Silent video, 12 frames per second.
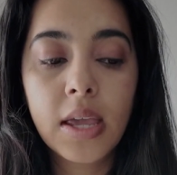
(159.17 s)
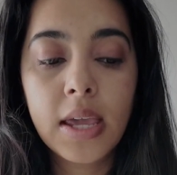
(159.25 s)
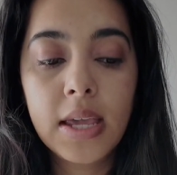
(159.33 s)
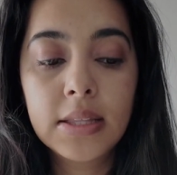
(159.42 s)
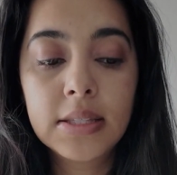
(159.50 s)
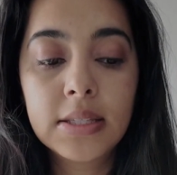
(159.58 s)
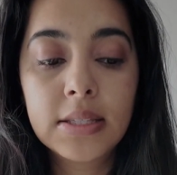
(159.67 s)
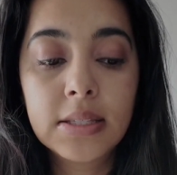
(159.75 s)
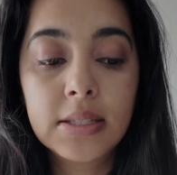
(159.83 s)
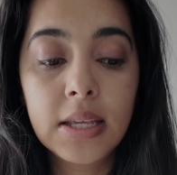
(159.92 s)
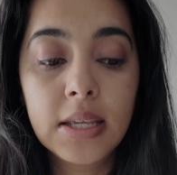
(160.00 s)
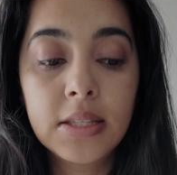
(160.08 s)

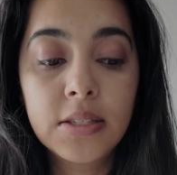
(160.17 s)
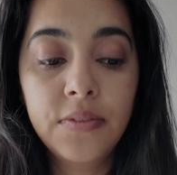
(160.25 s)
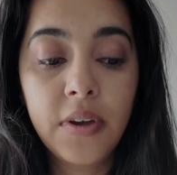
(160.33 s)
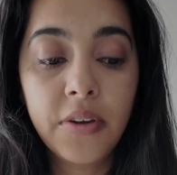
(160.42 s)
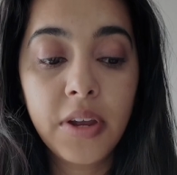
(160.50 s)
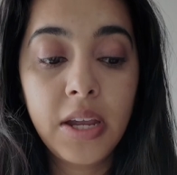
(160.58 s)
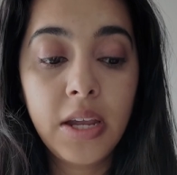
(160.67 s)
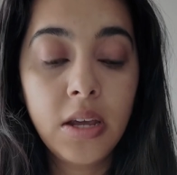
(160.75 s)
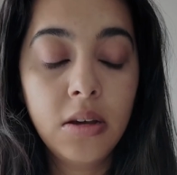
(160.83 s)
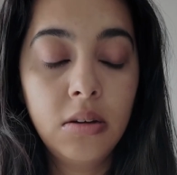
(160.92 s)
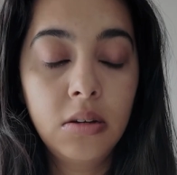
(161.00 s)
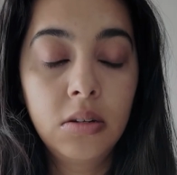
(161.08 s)
It's very,
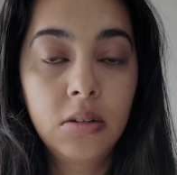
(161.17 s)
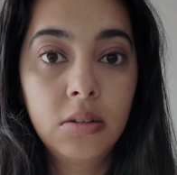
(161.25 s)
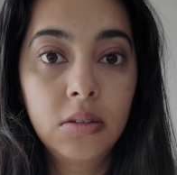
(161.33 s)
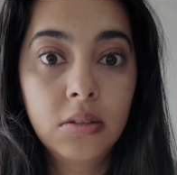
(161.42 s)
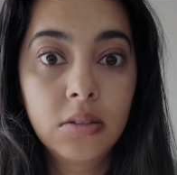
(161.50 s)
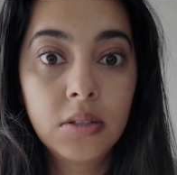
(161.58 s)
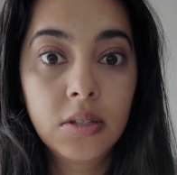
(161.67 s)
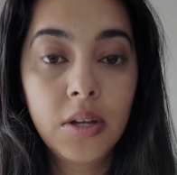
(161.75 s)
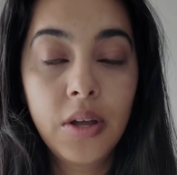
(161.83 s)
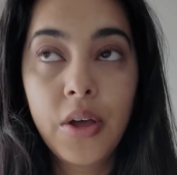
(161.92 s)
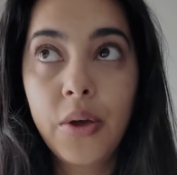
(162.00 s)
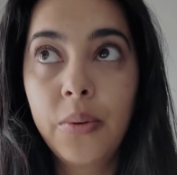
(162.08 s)

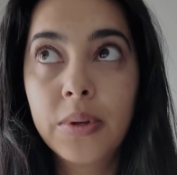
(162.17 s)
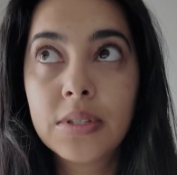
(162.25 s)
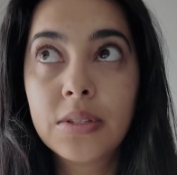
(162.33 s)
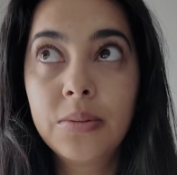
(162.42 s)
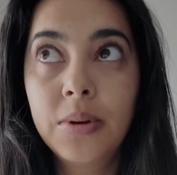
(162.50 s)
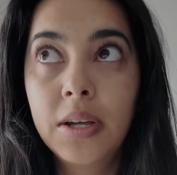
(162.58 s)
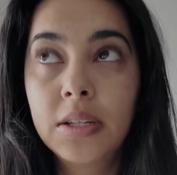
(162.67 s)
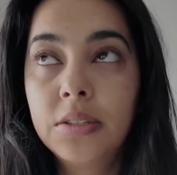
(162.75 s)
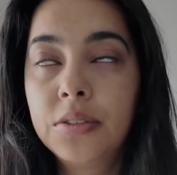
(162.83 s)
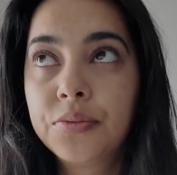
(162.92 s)
what's the word,